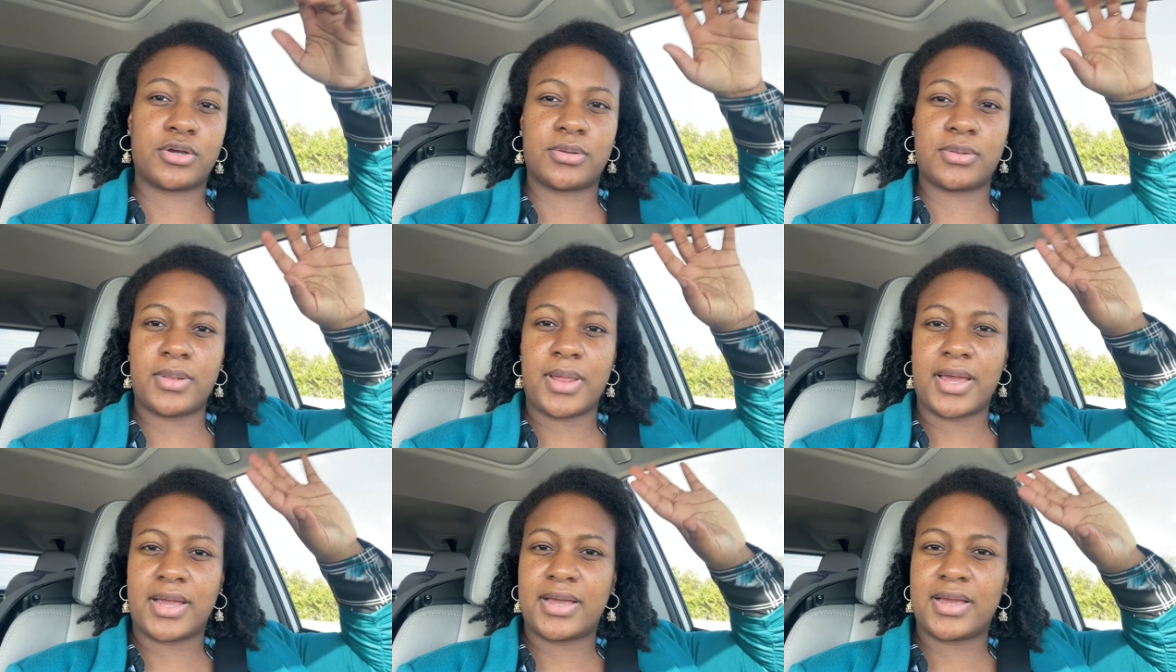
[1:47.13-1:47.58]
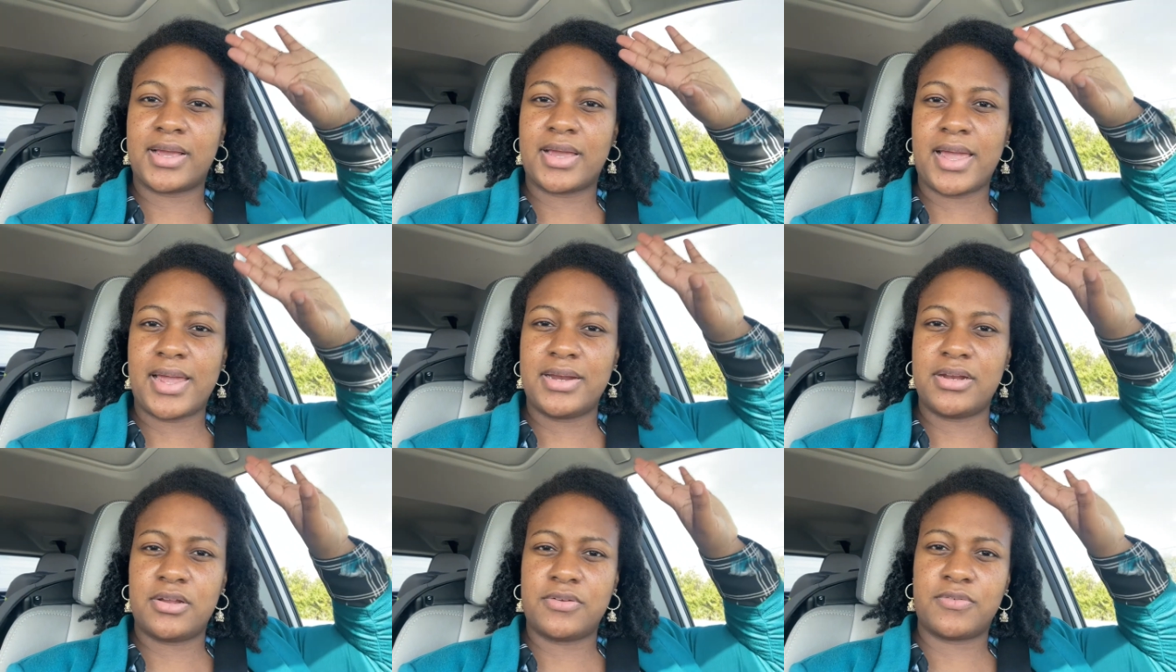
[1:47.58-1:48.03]
like
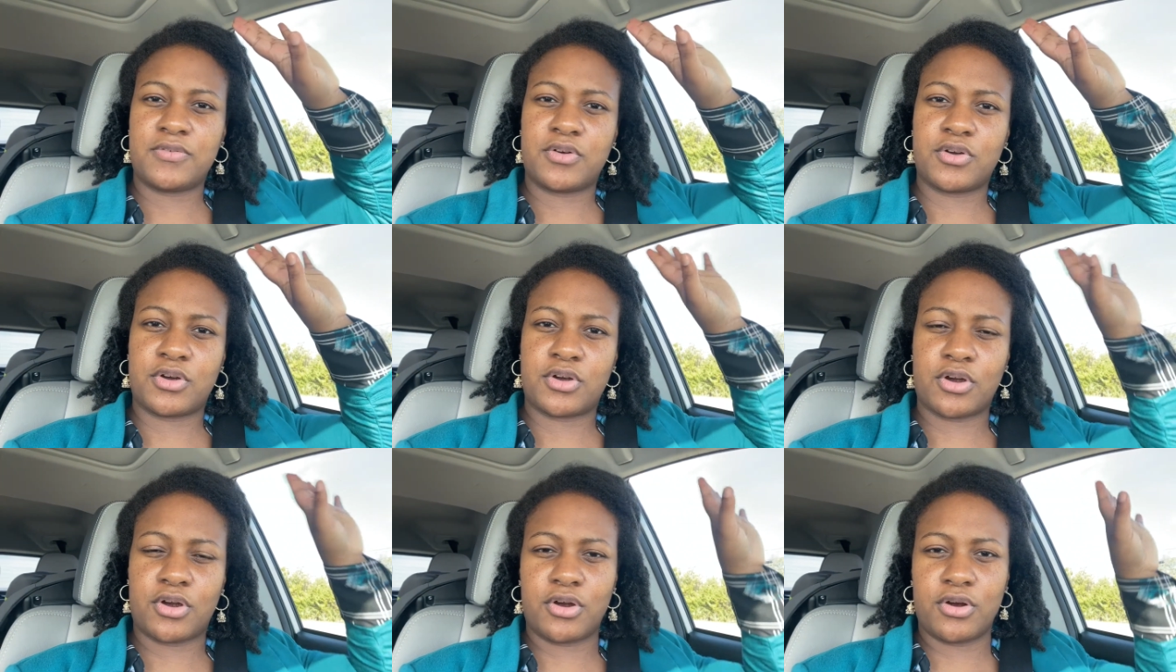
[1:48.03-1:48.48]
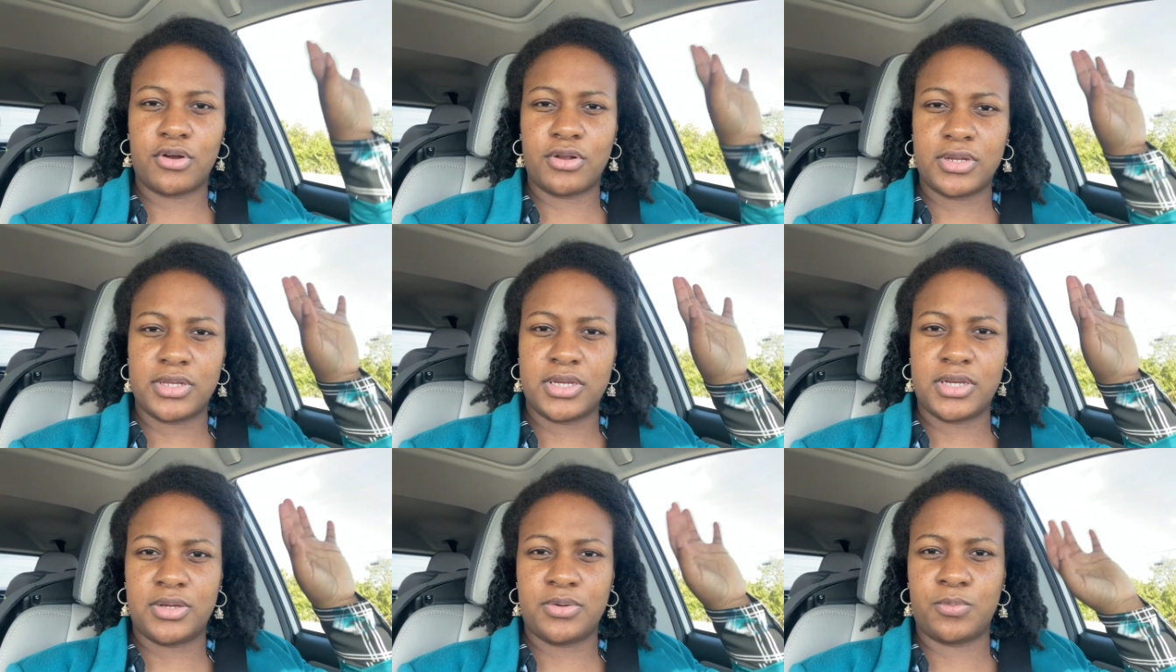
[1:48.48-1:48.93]
kind of
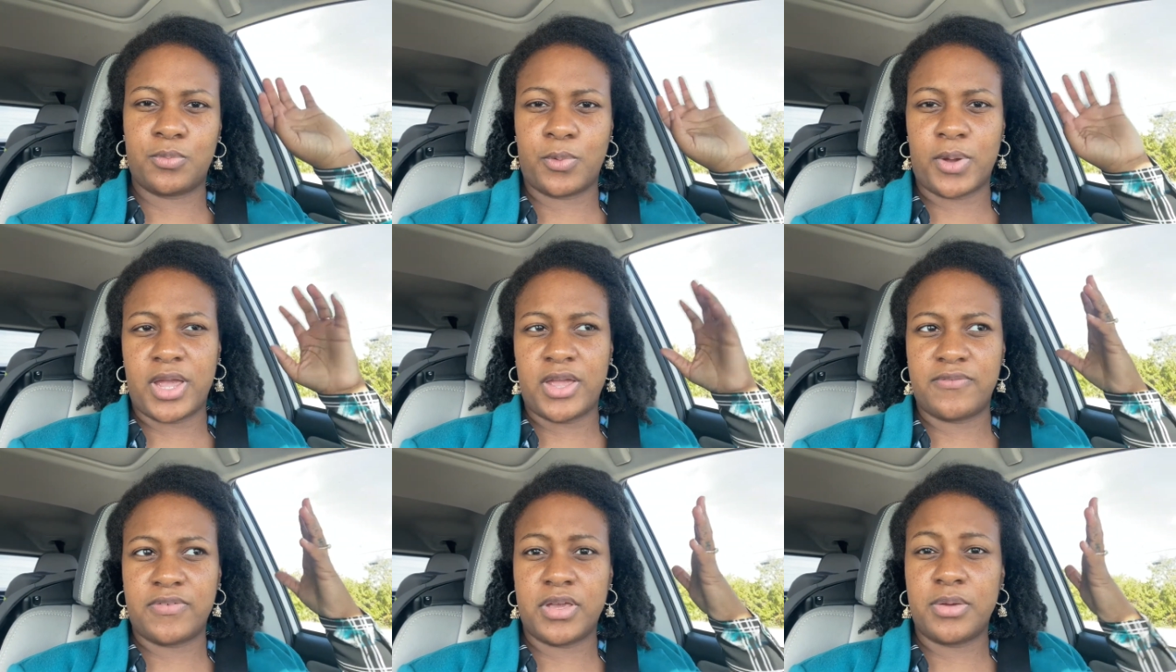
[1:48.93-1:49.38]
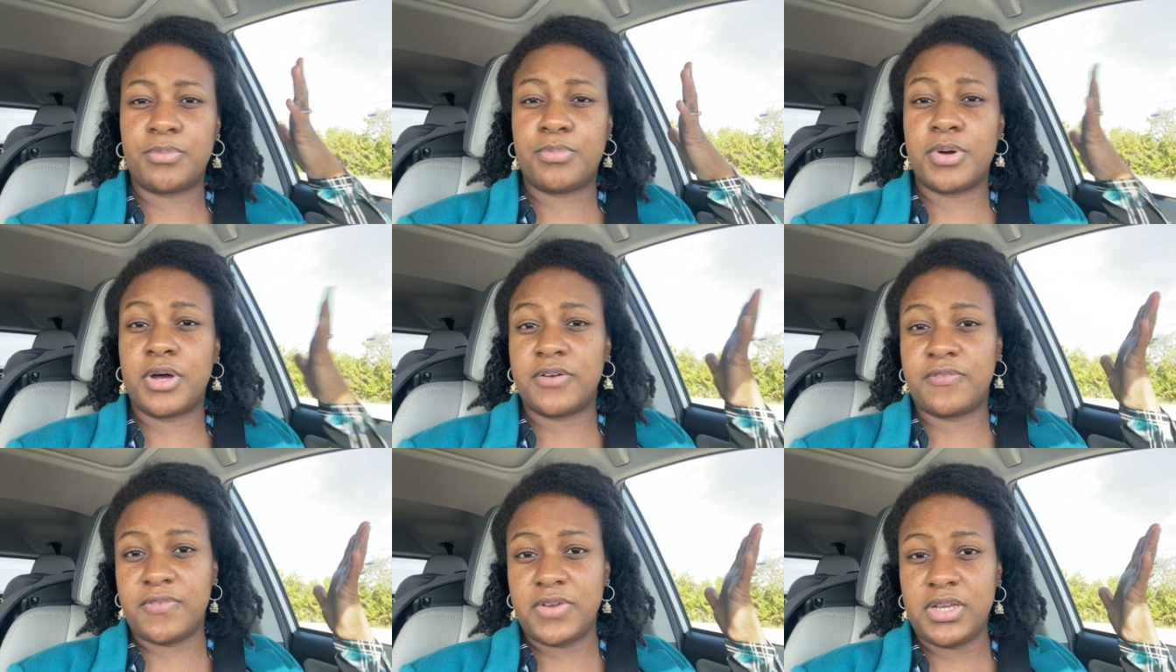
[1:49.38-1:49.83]
curly, wavy,
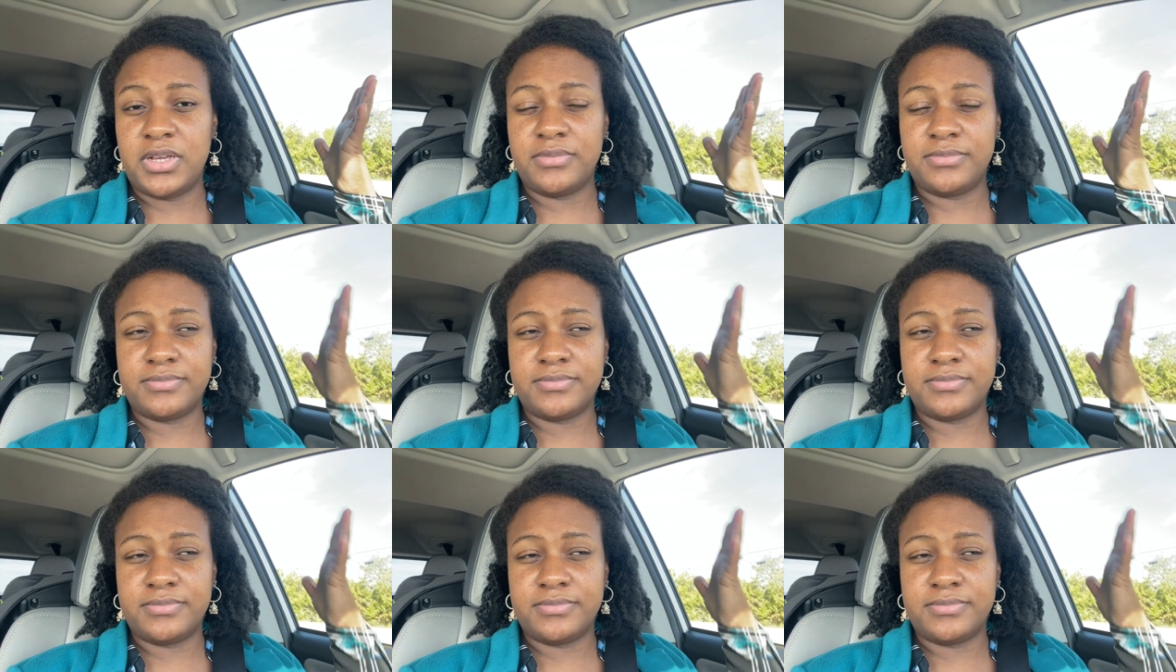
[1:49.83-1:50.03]
puffy.